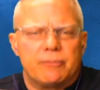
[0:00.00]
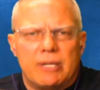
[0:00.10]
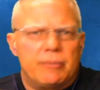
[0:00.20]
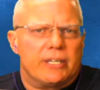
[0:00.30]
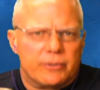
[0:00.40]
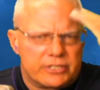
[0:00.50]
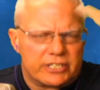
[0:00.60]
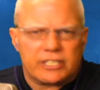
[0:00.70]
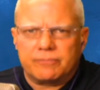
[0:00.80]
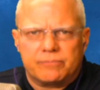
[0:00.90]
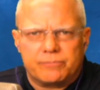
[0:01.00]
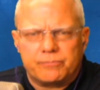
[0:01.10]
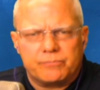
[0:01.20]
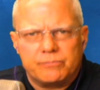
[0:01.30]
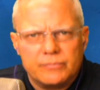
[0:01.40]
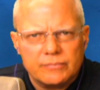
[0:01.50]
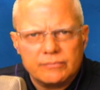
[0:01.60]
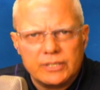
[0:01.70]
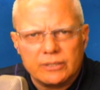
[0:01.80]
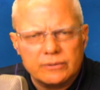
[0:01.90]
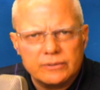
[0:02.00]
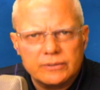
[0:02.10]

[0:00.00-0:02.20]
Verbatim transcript: Maybe it was just a, you know,